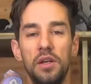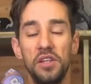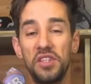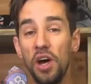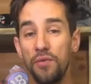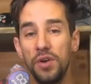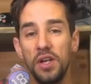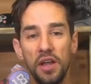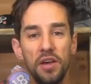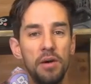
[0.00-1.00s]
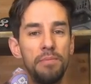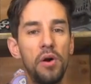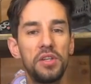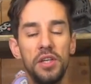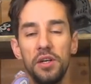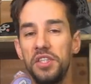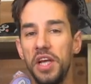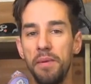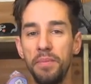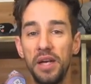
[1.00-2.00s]
So it's time for another unboxing on
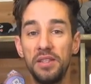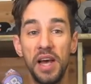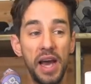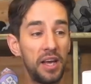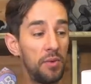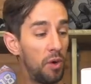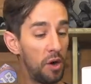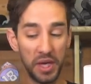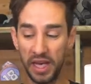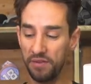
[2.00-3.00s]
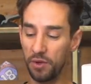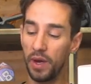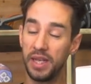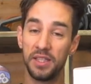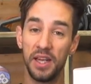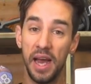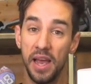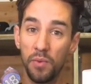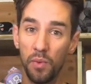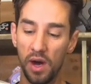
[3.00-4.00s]
GMBN Tech. And what are we giving away
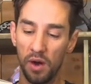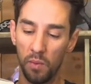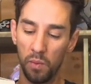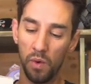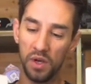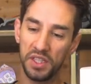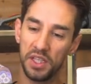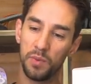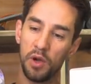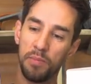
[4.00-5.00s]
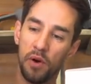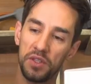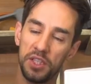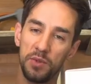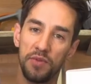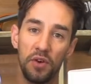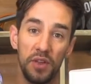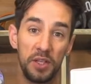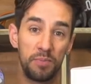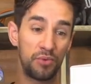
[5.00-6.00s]
today? Well, what is in these white boxes? We've
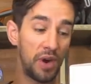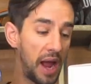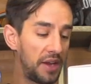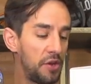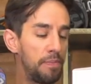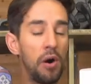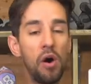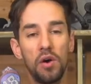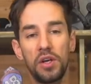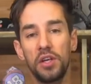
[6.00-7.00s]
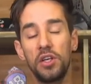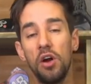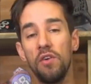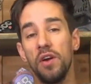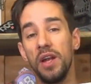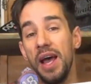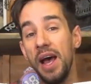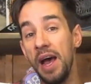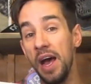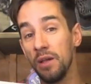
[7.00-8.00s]
got these brand new POC Coron
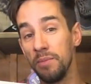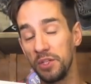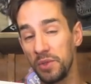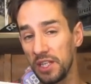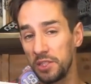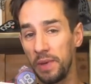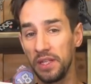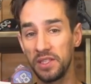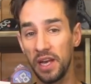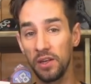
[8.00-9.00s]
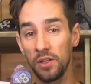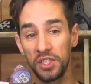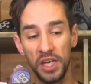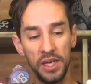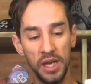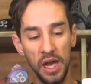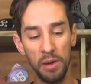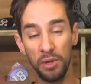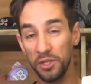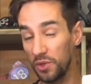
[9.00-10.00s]
Air helmets with that spin technology.
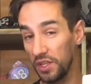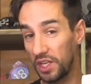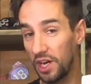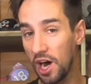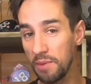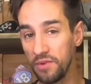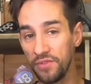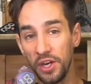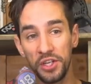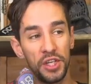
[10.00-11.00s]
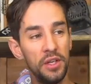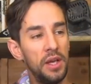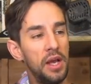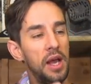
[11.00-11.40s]
Plus we've got the carbon version.